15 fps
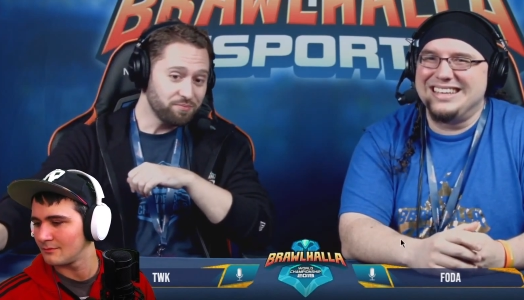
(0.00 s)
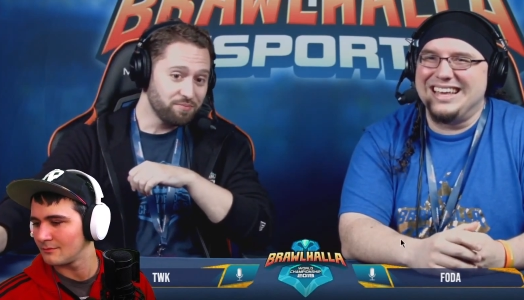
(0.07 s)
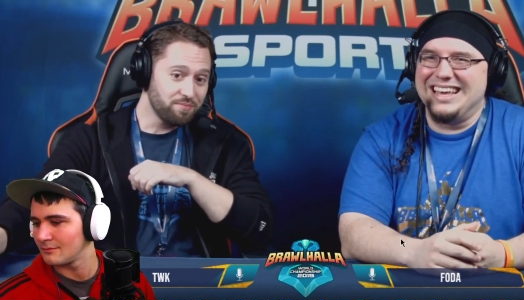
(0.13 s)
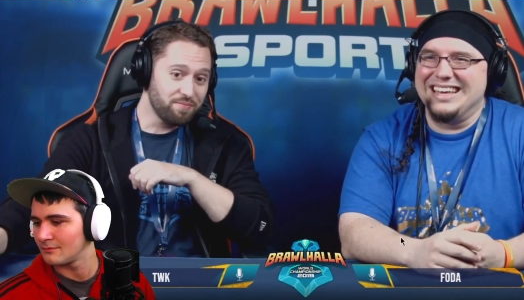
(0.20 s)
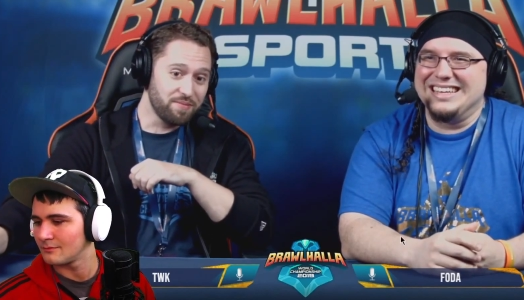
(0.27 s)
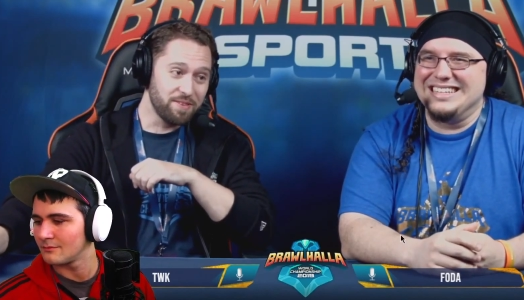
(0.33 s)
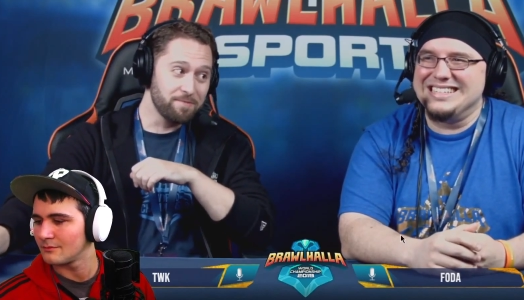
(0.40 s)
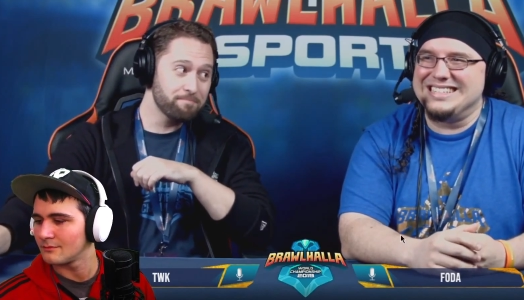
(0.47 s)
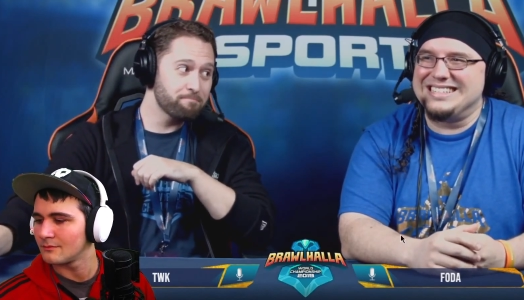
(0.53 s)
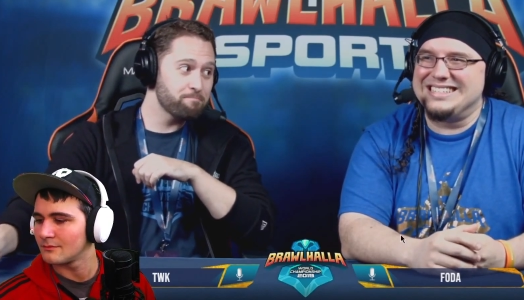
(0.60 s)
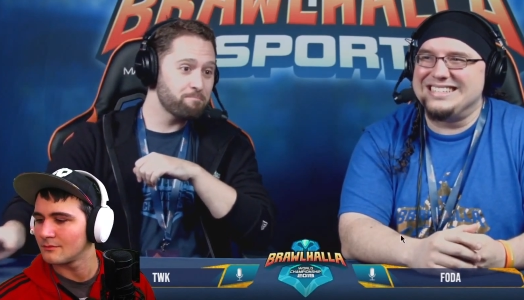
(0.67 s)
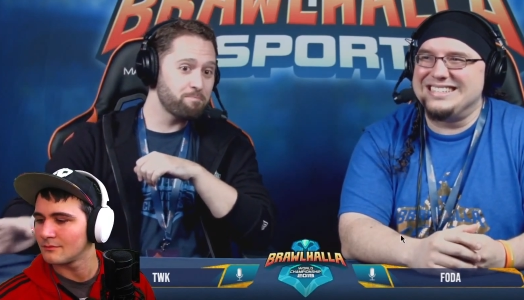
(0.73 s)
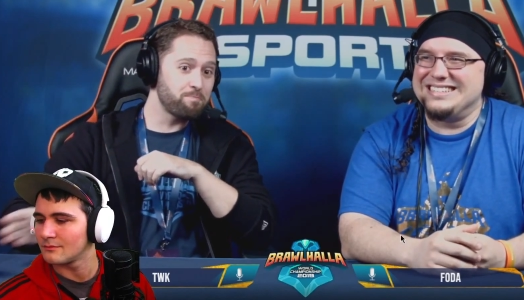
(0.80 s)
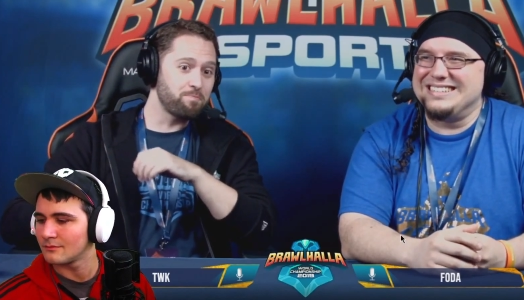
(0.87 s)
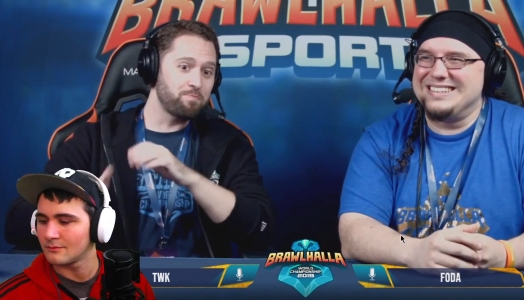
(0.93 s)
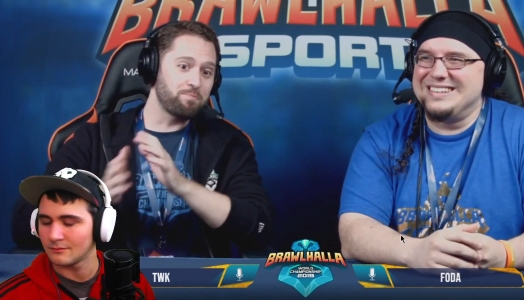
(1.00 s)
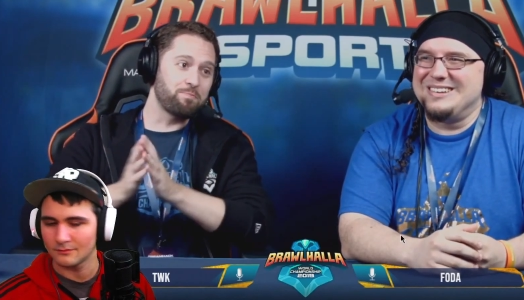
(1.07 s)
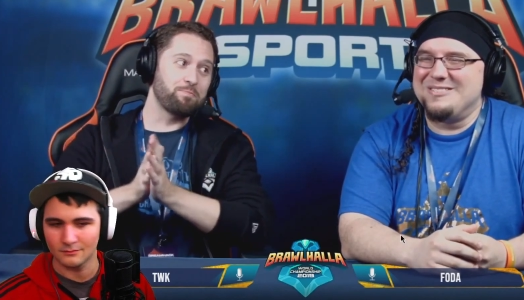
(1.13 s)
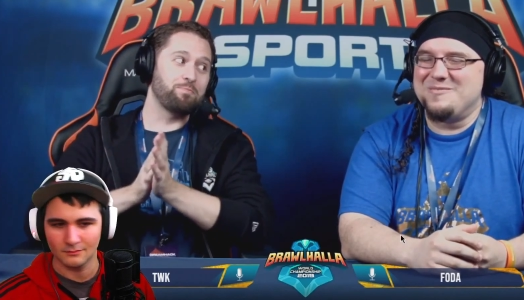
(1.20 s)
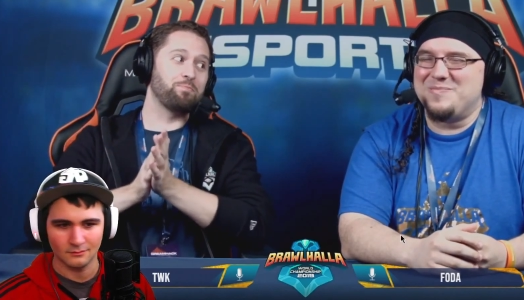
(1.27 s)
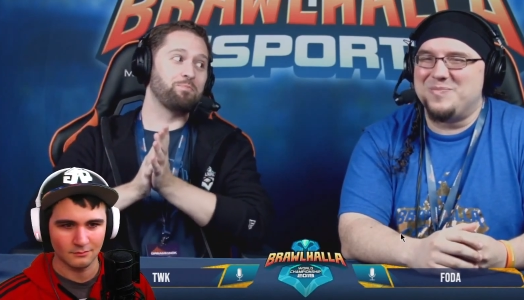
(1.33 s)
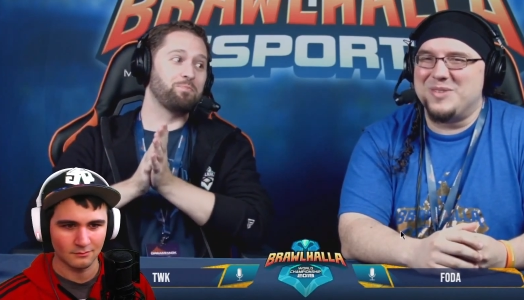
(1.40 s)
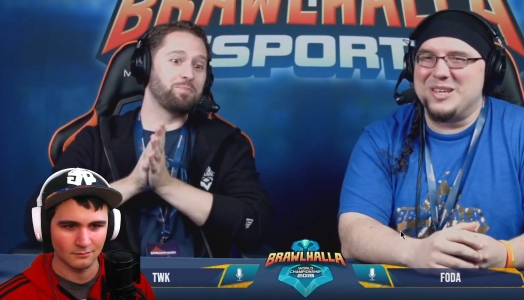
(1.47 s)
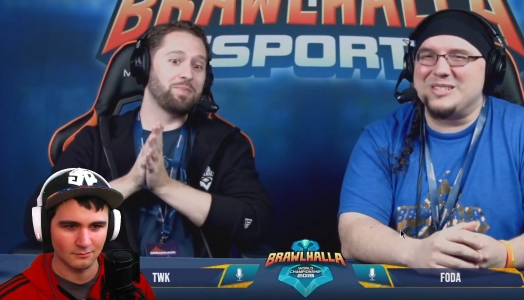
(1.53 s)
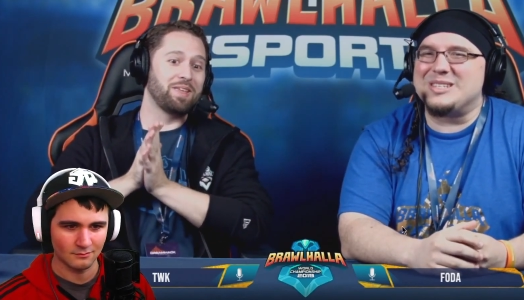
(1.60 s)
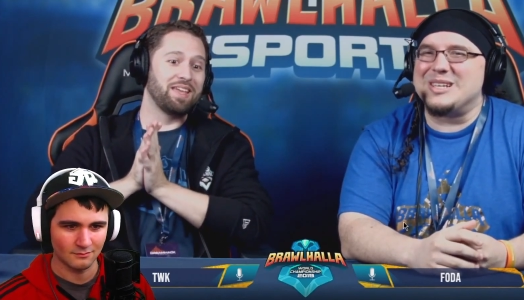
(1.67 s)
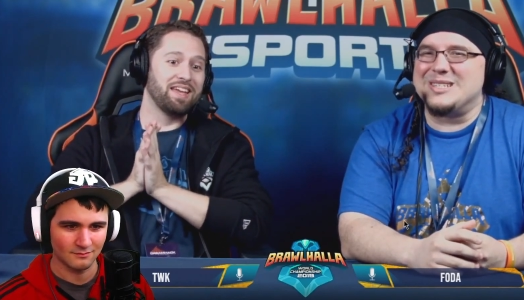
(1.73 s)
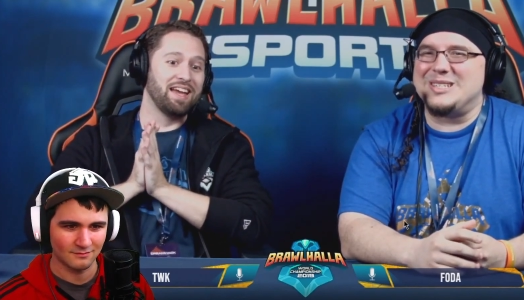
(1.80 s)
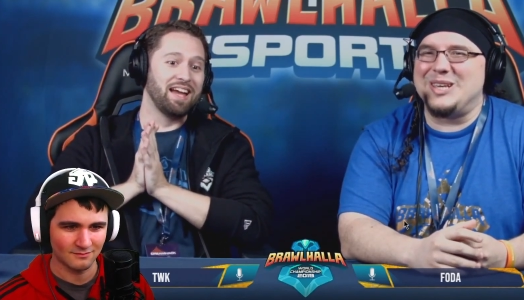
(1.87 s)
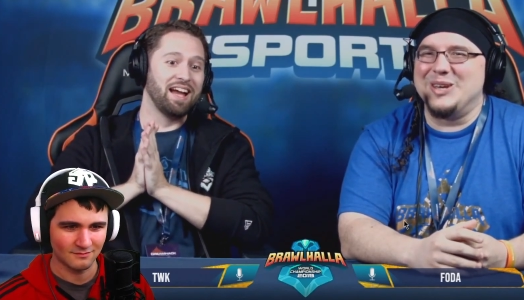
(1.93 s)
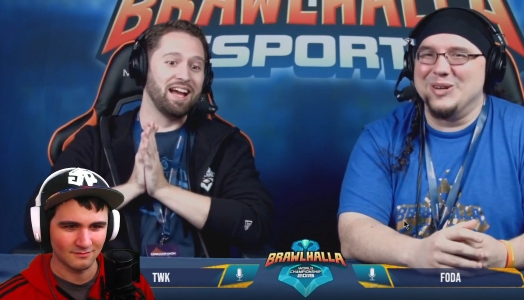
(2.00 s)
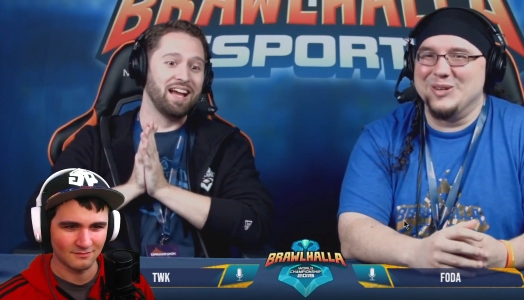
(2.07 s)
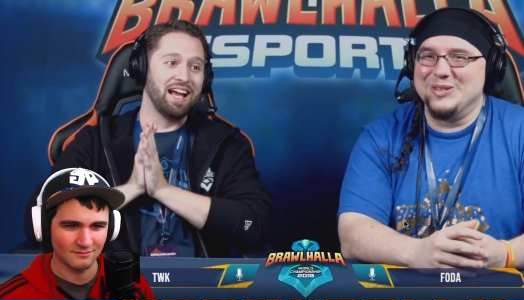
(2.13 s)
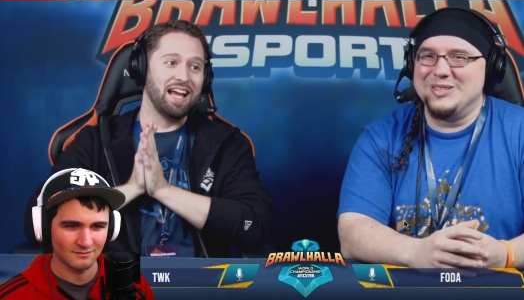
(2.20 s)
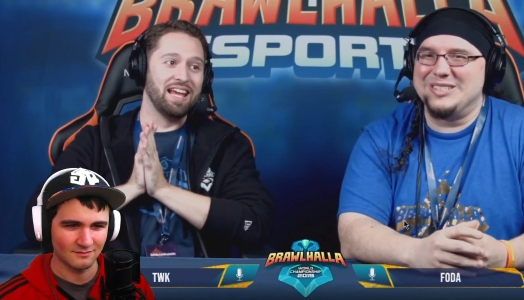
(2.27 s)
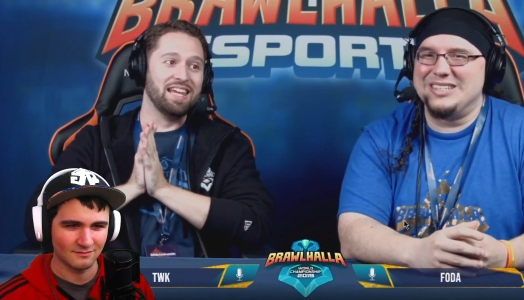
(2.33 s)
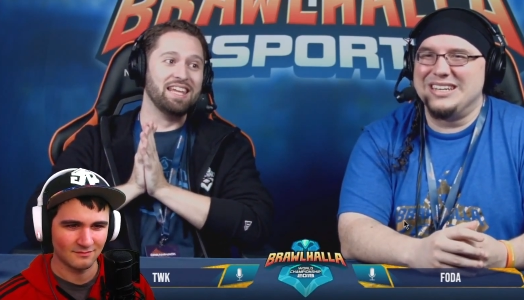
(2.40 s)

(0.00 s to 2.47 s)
Speaker 1: is this is huge.